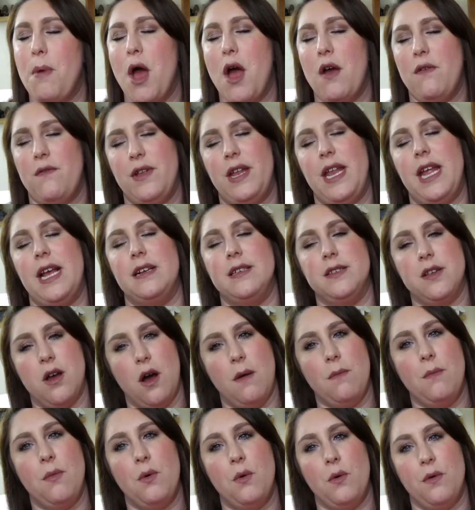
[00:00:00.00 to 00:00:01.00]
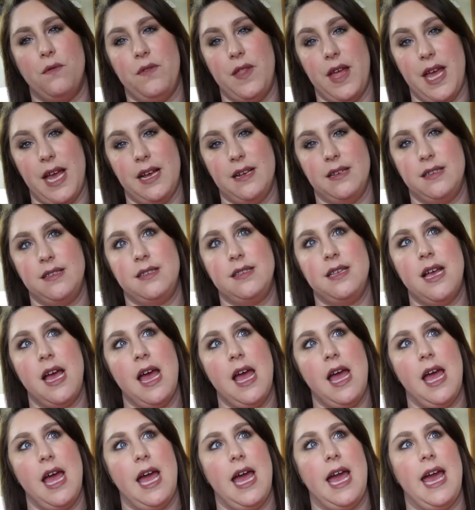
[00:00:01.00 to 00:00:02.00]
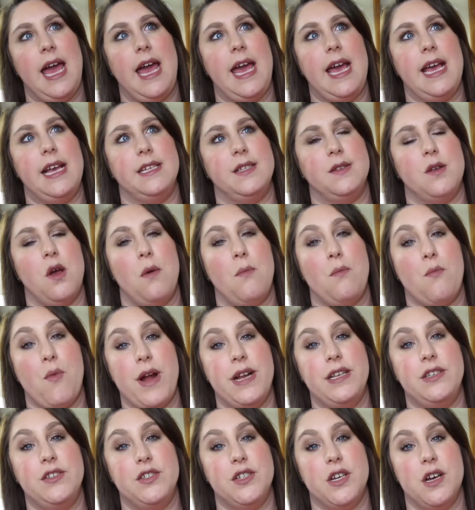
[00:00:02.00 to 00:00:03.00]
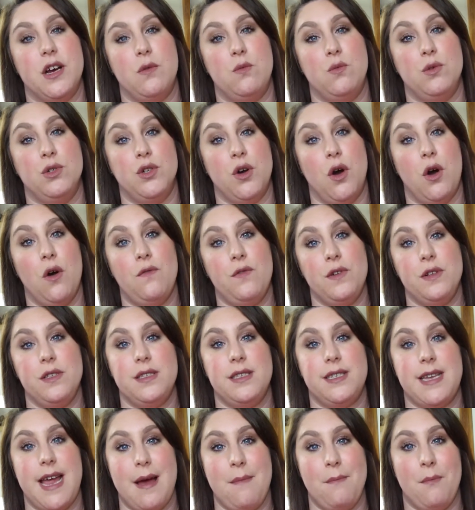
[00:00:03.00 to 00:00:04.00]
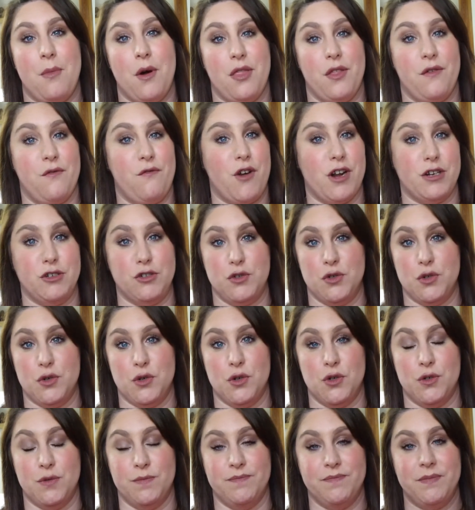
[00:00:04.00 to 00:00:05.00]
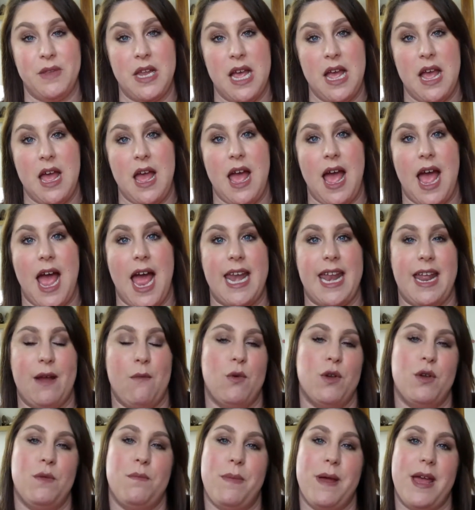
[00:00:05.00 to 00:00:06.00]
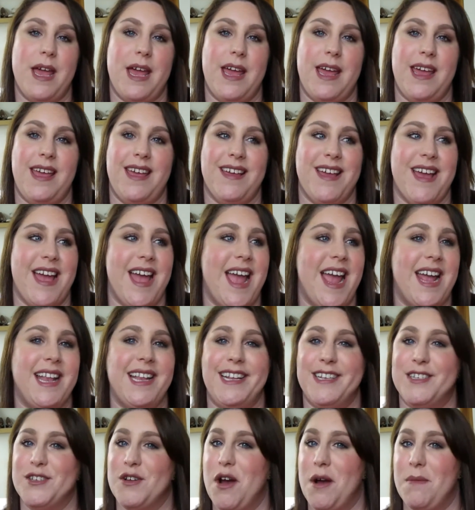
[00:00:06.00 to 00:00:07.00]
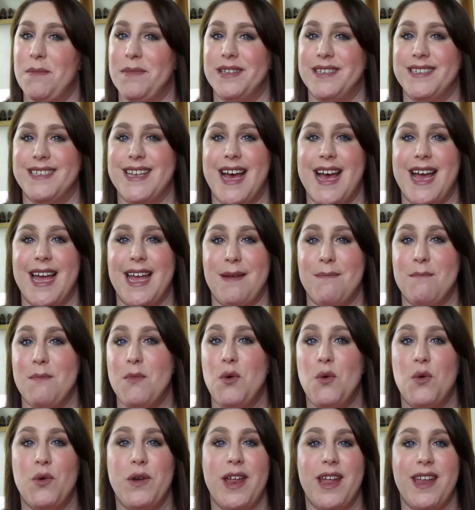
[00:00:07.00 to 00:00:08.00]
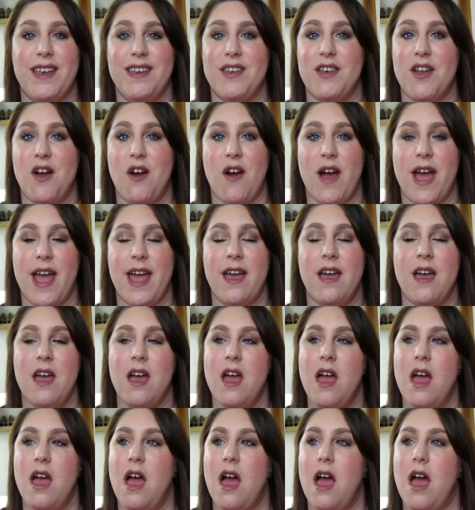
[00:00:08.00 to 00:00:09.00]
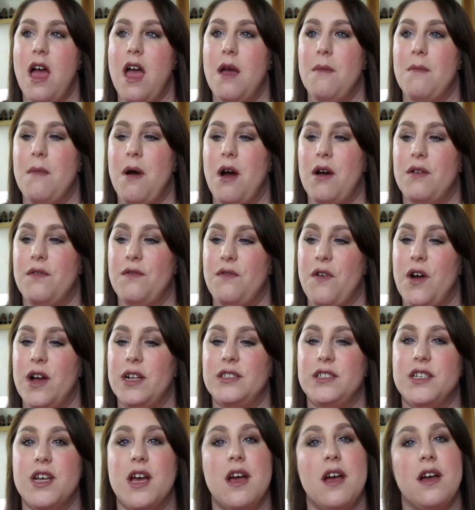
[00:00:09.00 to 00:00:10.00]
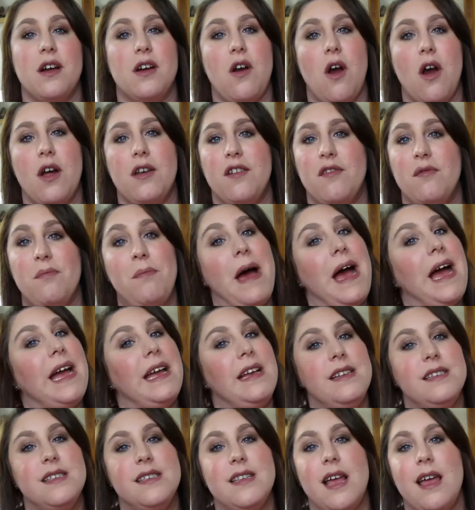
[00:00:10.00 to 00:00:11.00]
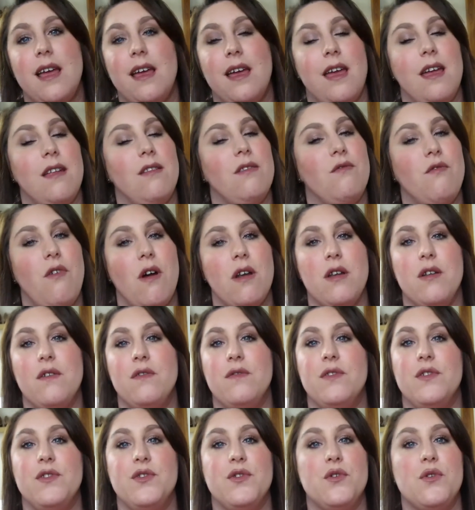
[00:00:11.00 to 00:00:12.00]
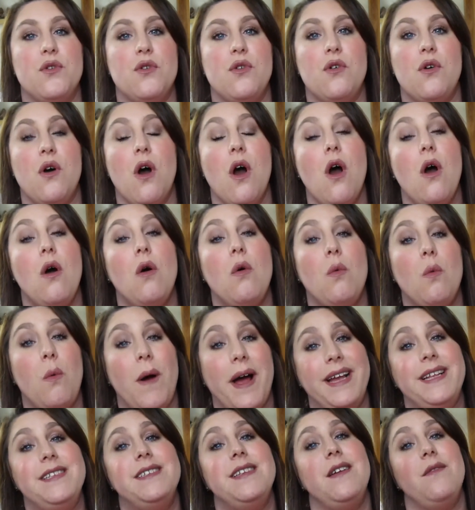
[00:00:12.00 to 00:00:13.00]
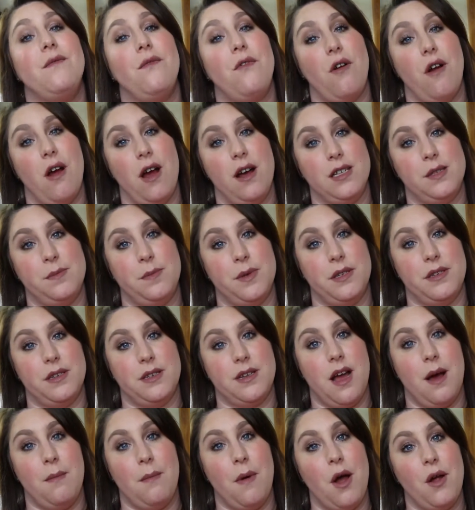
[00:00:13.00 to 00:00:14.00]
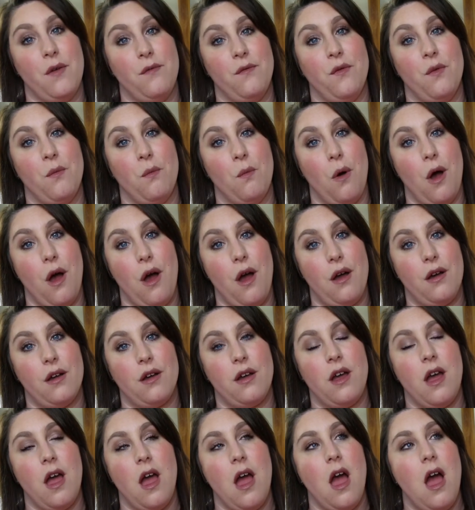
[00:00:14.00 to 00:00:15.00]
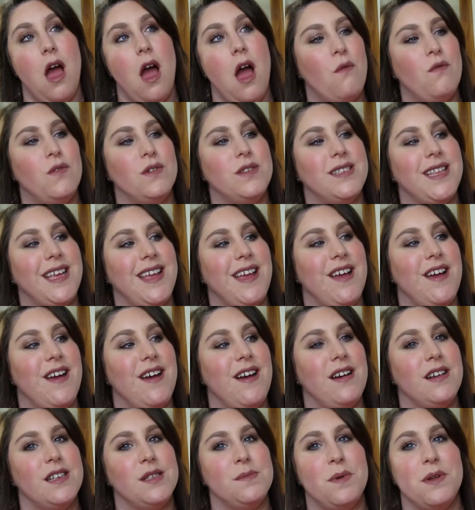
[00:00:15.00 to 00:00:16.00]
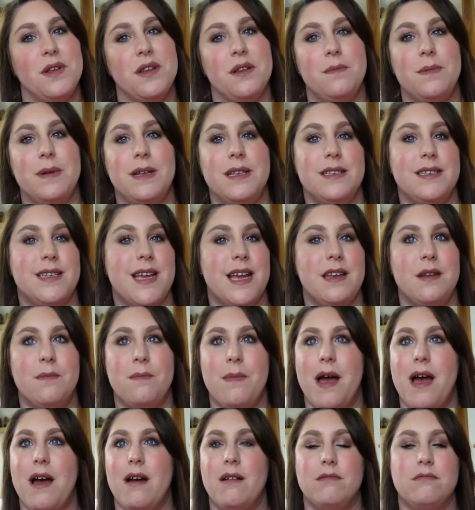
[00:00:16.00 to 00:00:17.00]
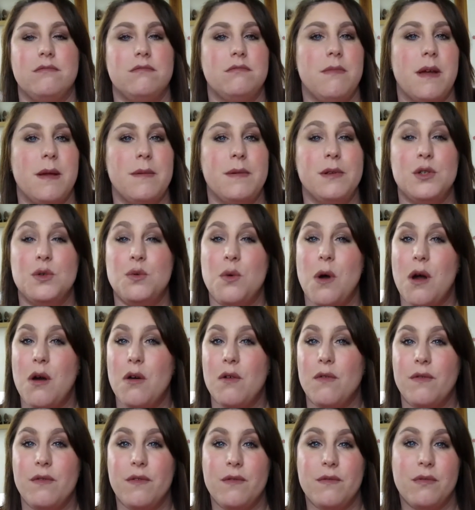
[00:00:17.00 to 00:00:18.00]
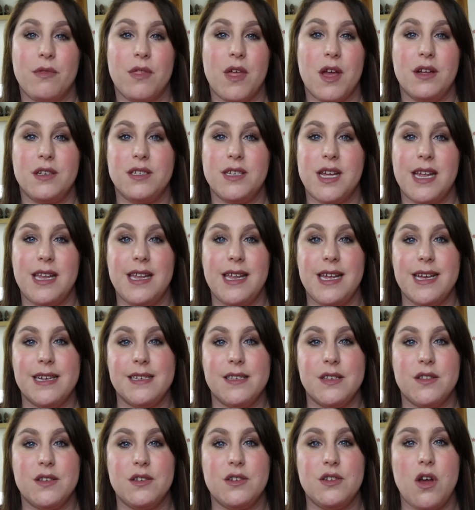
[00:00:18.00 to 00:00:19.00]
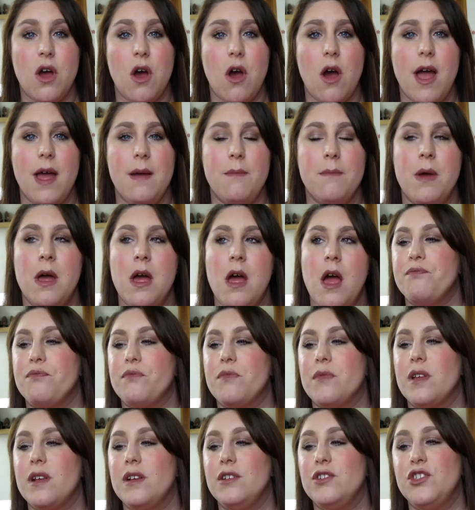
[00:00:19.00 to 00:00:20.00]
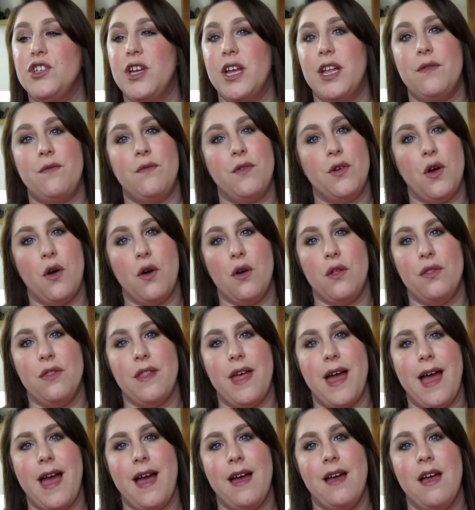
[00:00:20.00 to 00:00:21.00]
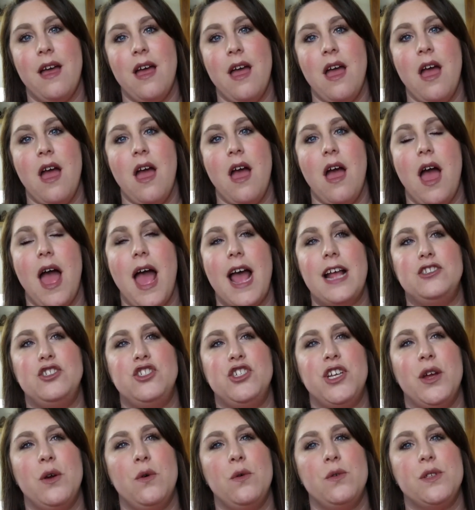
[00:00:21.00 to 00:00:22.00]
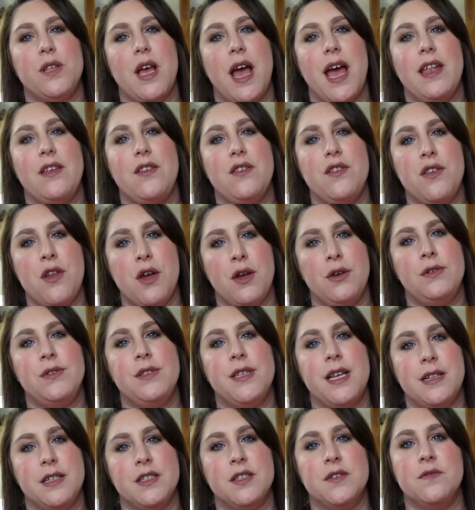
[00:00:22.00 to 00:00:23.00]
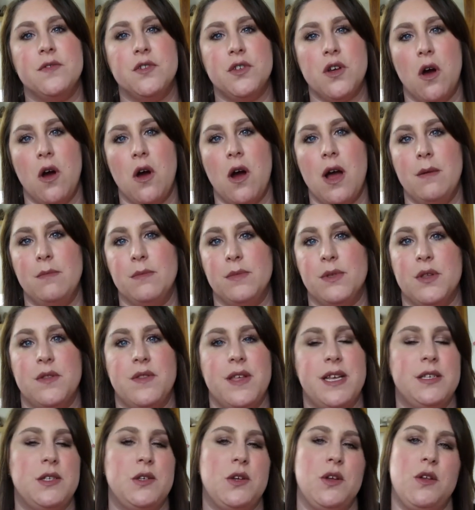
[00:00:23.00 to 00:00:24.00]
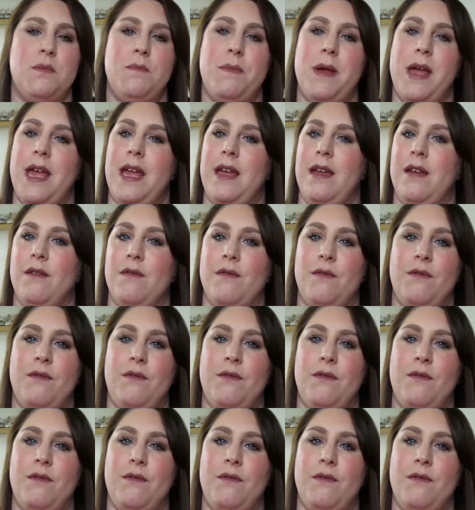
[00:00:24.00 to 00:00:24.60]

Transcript: perfect example of this is Brenda would often stand by the front door and it would be any time of the day, morning, night. Um, I'd find her kind of pacing in front of the door, waiting for her husband to come home from work. Obviously, her husband had been dead about maybe 12, 13 years at the time. She'd forgotten that and she also had no sense of time so this could be